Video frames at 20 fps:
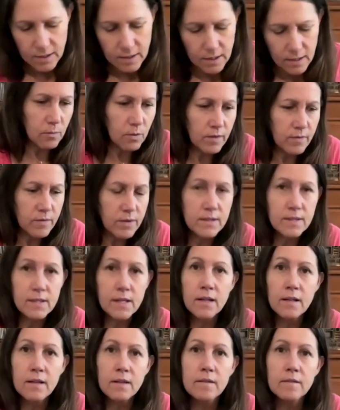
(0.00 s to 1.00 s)
one of the
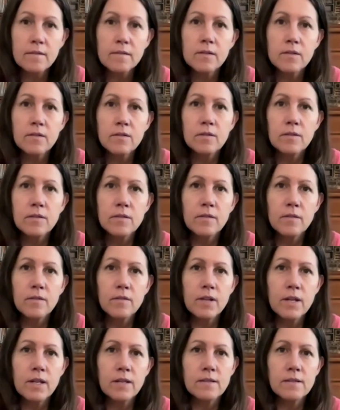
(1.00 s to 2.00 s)
second
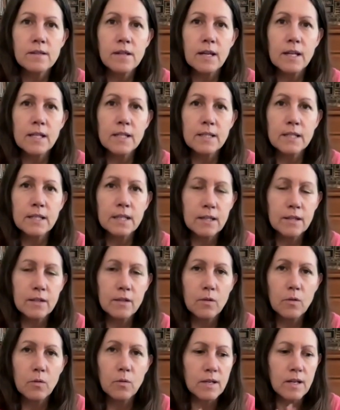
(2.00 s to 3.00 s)
things that I
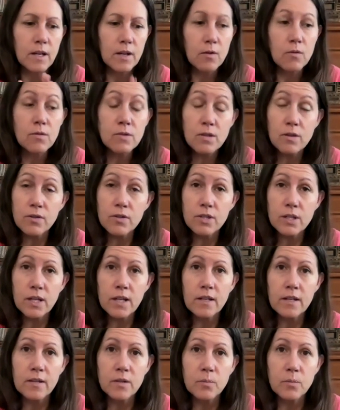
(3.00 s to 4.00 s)
did that I also
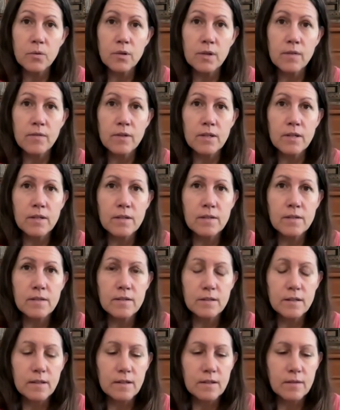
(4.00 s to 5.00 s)
shared in the previous
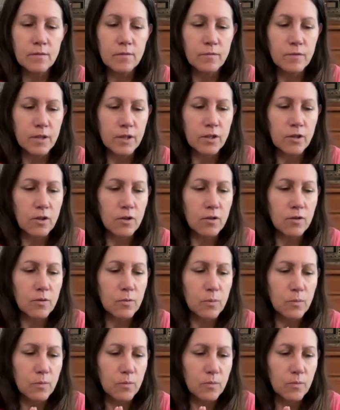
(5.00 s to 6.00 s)

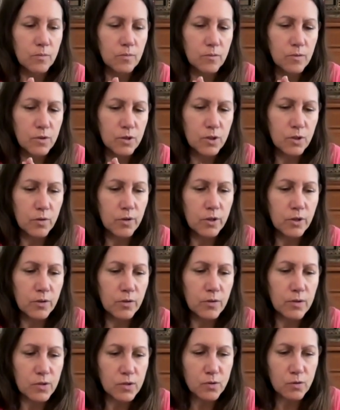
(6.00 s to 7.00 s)
video showing you
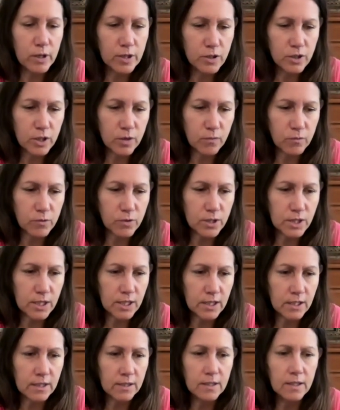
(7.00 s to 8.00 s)
the stretching
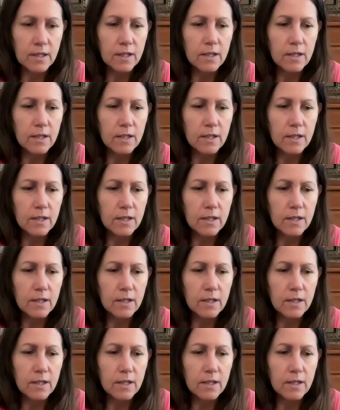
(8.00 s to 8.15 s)
routine